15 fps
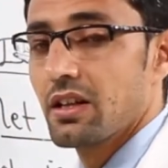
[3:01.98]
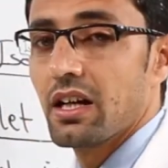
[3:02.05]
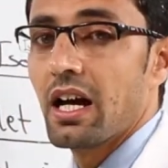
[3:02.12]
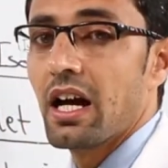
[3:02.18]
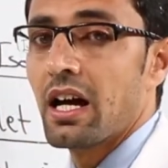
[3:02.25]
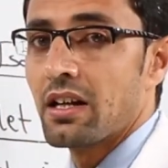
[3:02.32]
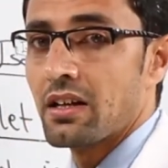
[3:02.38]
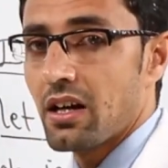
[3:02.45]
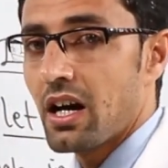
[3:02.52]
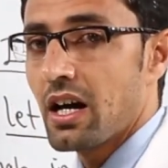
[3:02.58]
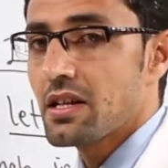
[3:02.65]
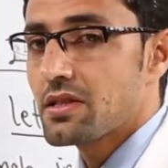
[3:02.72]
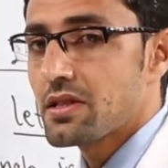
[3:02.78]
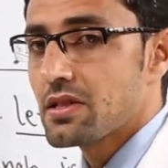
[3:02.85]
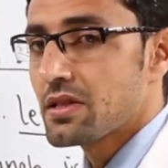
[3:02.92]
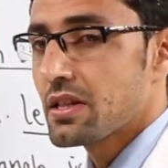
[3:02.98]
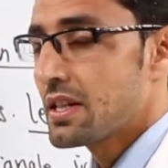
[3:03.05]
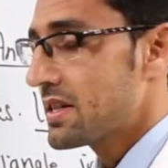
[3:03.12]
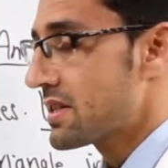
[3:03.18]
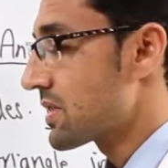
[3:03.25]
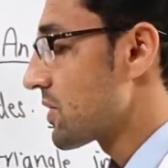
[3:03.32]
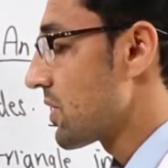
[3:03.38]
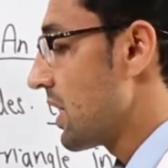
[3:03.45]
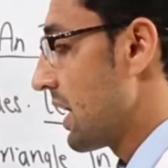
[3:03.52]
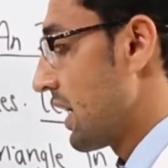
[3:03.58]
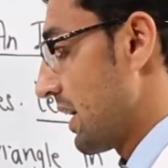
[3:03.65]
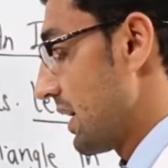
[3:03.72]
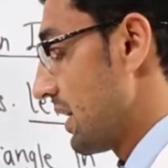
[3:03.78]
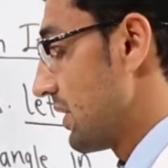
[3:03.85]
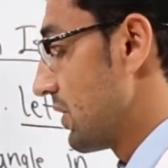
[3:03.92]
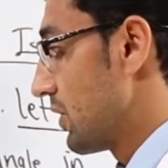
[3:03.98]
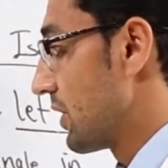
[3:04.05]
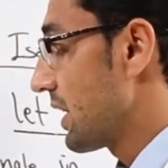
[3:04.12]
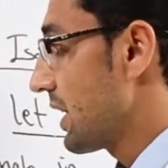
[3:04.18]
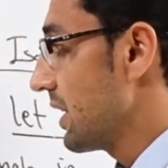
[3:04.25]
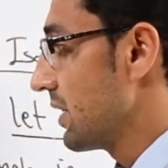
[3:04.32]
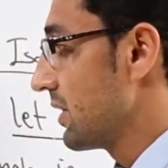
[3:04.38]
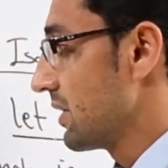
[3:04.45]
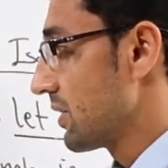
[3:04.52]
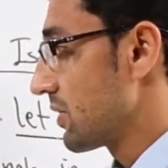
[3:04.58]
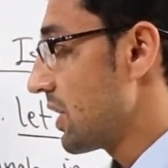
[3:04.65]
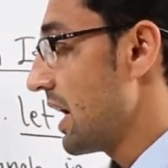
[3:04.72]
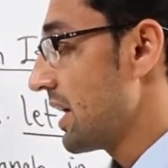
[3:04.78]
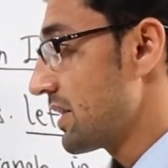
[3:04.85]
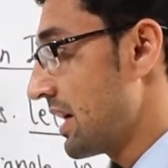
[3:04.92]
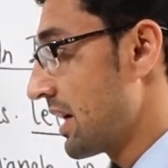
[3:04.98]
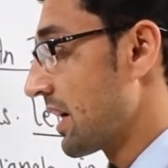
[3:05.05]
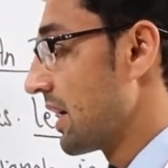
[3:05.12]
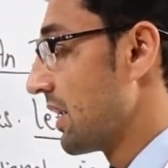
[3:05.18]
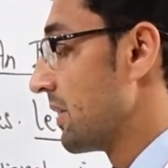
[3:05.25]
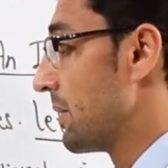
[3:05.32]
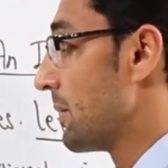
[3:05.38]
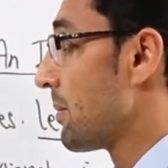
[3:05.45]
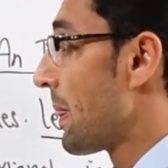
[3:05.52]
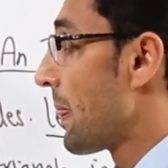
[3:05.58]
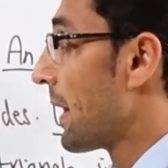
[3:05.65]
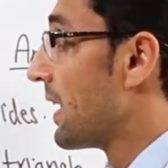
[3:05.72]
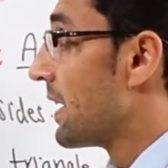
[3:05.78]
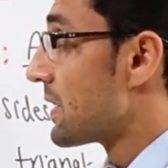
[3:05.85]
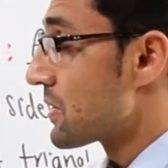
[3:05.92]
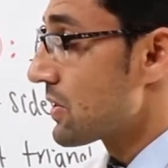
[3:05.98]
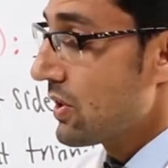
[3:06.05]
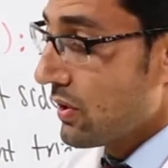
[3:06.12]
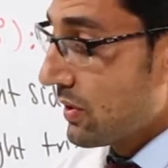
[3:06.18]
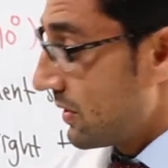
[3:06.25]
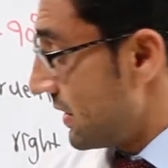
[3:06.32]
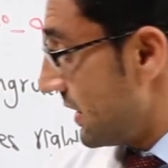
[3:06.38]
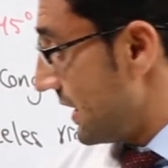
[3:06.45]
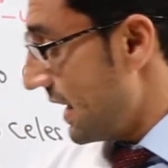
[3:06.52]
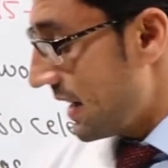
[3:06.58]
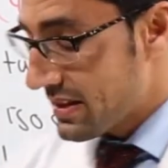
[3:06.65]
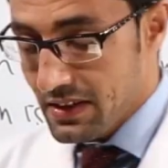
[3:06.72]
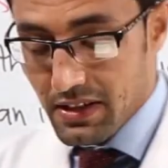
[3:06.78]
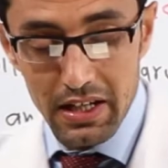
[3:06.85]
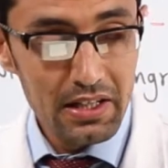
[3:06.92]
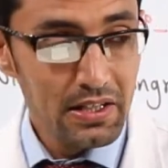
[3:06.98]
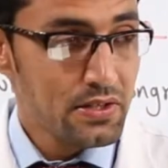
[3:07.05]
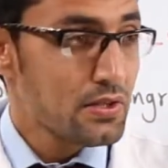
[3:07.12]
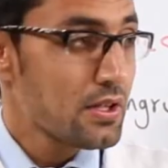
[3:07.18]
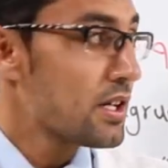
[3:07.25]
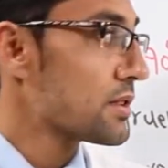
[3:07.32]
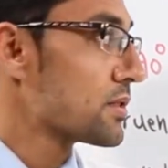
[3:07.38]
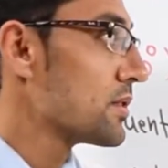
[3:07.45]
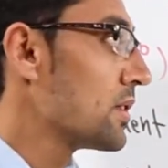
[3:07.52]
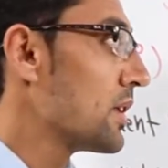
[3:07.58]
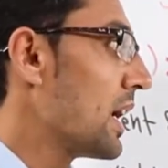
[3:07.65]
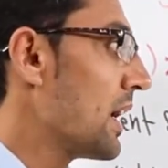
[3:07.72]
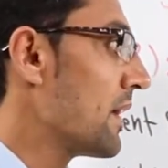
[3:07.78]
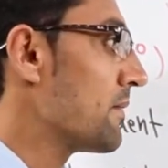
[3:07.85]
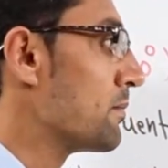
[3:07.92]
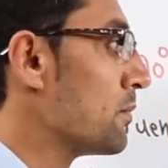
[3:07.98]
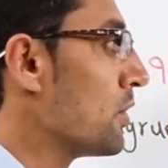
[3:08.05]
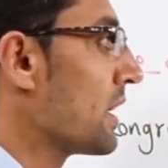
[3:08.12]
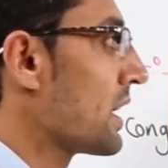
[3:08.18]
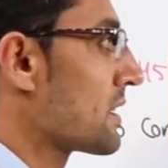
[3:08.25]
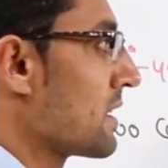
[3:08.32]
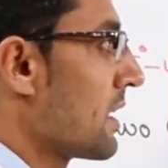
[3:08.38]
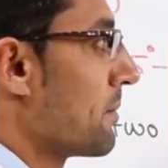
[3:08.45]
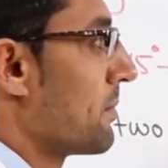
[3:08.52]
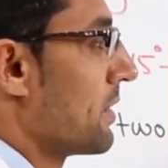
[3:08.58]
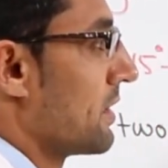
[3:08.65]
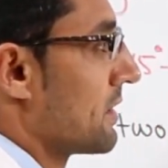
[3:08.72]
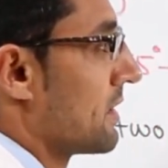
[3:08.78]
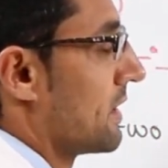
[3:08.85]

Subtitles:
An isosceles triangle, okay? Right angle. So let's get started to have more examples.